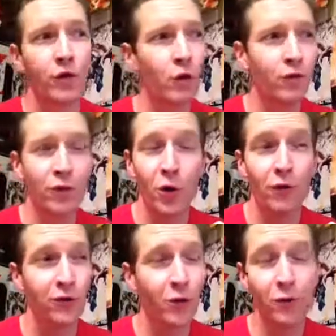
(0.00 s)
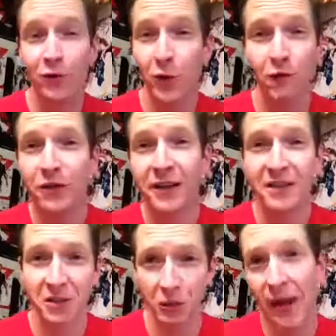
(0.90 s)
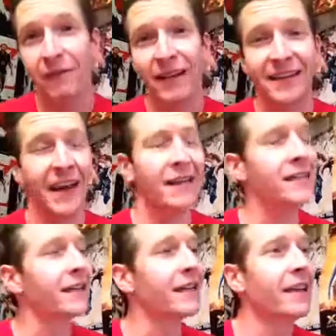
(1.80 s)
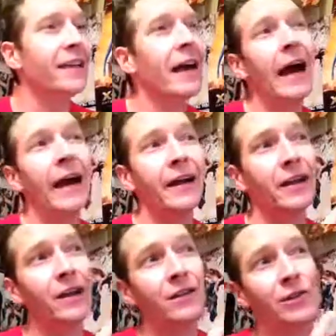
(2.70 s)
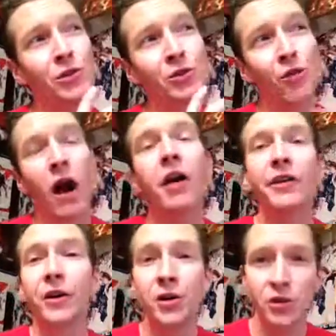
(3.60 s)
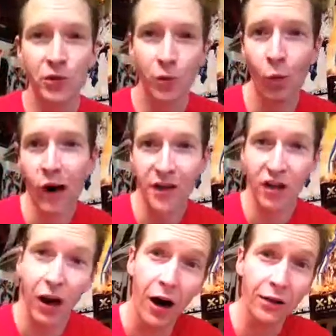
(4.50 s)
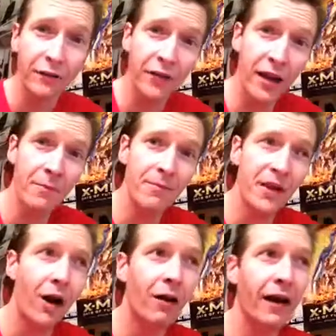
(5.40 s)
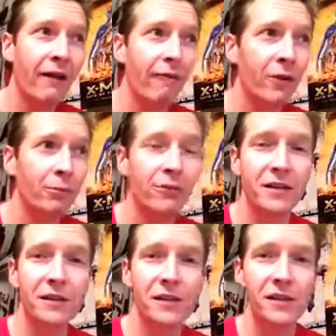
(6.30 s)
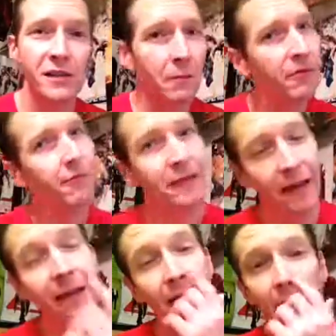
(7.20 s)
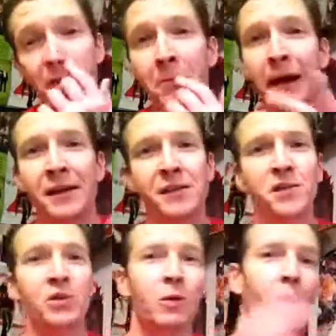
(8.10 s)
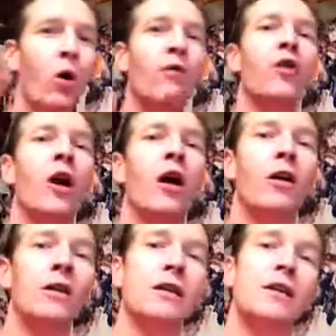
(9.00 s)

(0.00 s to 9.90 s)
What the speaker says: and over and over and over and over again because they're that fantastic. I strongly urge you to watch all of them. They all have their pluses, and they have their minuses too. But overall,